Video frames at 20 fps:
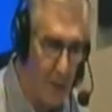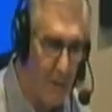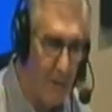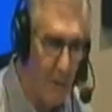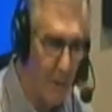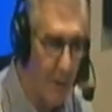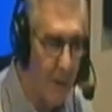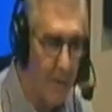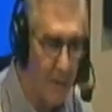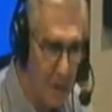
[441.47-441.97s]
of
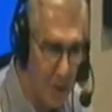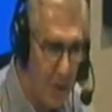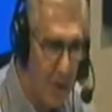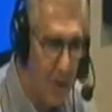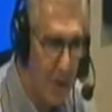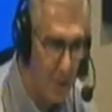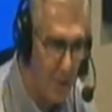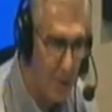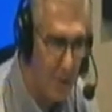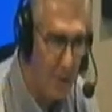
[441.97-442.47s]
one of these
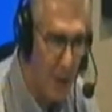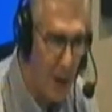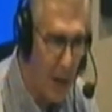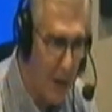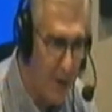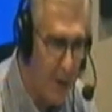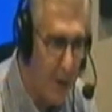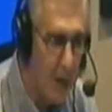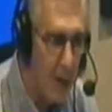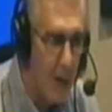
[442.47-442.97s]
new
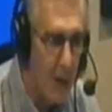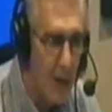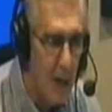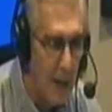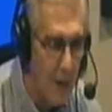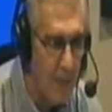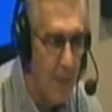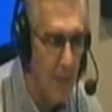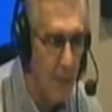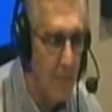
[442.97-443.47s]
spots.
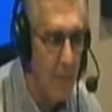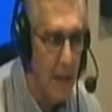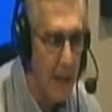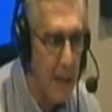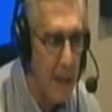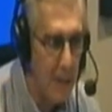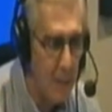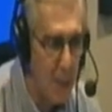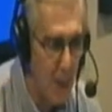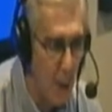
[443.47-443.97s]
And so make
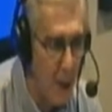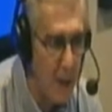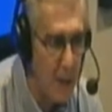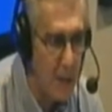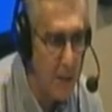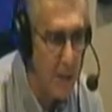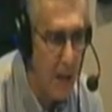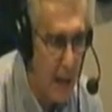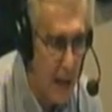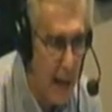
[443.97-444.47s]
it a point
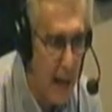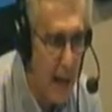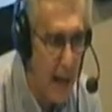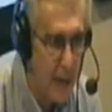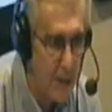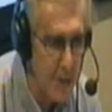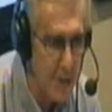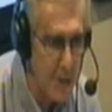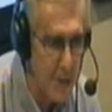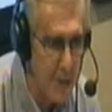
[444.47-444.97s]
to
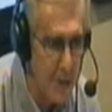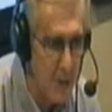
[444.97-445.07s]
ask